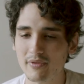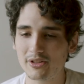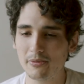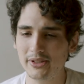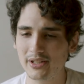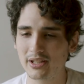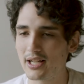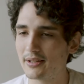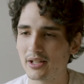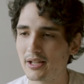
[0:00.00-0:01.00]
So basically,
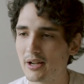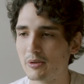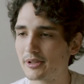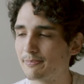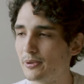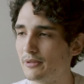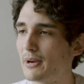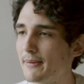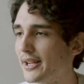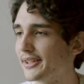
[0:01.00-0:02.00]
I was put
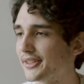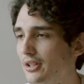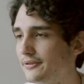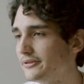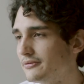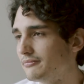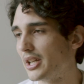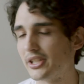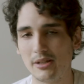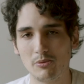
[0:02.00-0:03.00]
by myself.
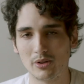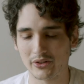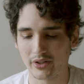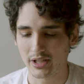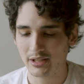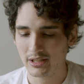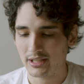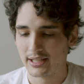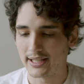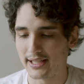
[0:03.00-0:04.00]
My team wasn't there,
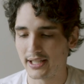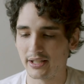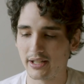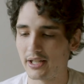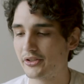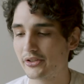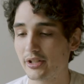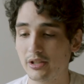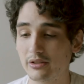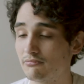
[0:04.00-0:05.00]
and I just
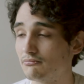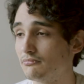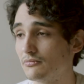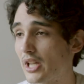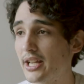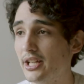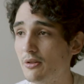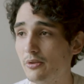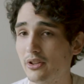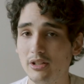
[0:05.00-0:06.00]
started hanging
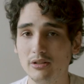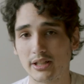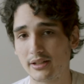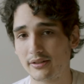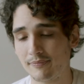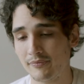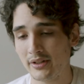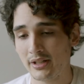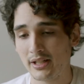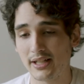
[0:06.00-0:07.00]
out with the little kids.
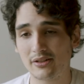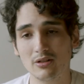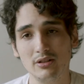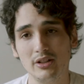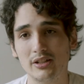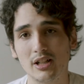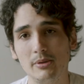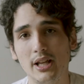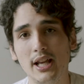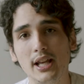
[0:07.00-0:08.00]
And suddenly they tell
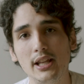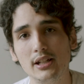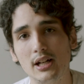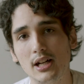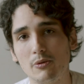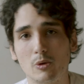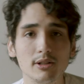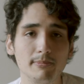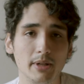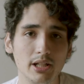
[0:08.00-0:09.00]
me, hey,
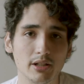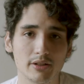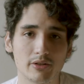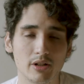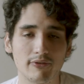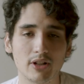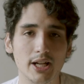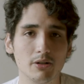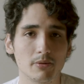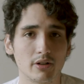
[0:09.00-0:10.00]
Roland Baker is gonna
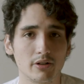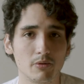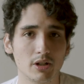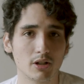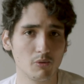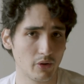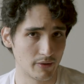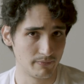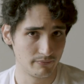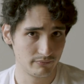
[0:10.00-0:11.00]
fly over there. You wanna go with him?